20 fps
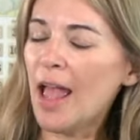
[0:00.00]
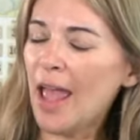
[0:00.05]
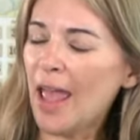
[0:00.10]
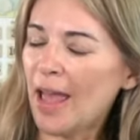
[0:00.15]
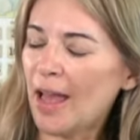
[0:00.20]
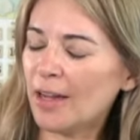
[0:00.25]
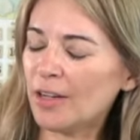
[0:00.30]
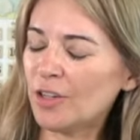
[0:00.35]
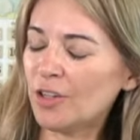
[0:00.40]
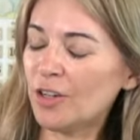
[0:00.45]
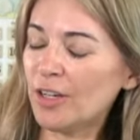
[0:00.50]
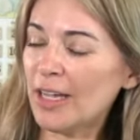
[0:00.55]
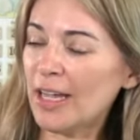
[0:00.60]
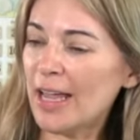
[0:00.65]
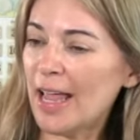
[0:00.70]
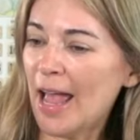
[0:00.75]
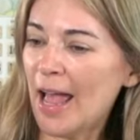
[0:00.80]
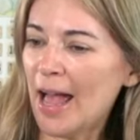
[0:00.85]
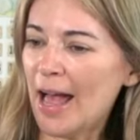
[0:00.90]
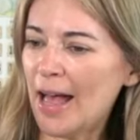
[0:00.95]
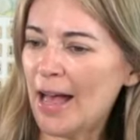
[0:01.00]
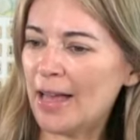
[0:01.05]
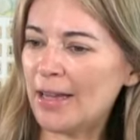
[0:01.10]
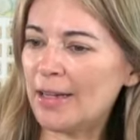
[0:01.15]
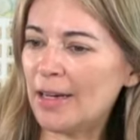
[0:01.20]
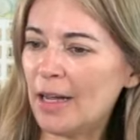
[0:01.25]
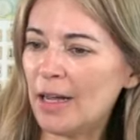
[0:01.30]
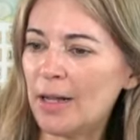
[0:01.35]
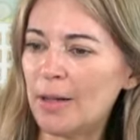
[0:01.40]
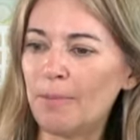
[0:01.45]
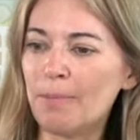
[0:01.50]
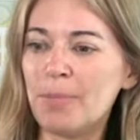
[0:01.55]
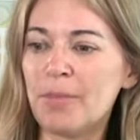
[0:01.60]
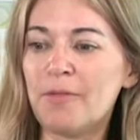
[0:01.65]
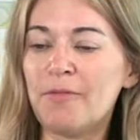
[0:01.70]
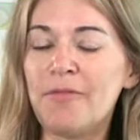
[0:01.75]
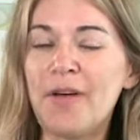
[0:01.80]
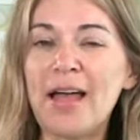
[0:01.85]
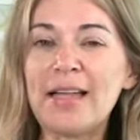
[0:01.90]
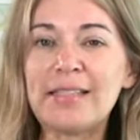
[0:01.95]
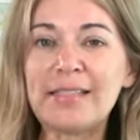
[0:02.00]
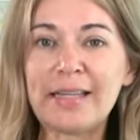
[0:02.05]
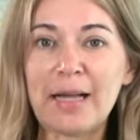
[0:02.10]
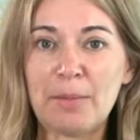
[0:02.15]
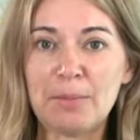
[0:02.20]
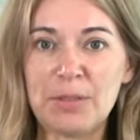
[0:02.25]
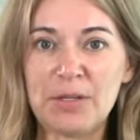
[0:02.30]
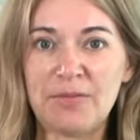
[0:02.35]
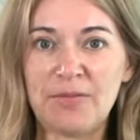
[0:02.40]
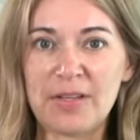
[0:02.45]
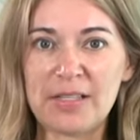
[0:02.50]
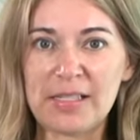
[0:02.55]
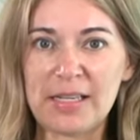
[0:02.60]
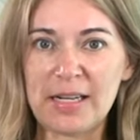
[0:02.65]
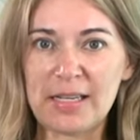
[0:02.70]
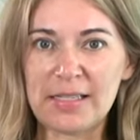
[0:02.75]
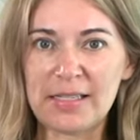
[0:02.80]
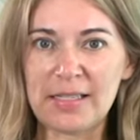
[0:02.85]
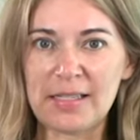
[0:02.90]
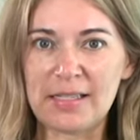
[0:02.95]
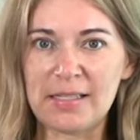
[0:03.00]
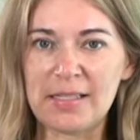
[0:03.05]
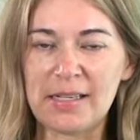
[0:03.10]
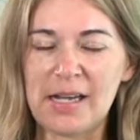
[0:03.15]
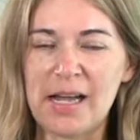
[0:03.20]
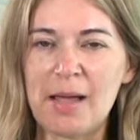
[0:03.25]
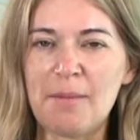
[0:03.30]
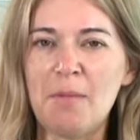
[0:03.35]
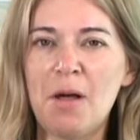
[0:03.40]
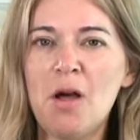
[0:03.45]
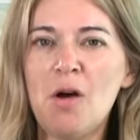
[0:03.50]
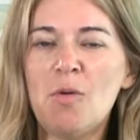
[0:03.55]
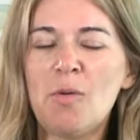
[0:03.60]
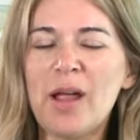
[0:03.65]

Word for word: And Cookie had um, the vet come to visit us this time.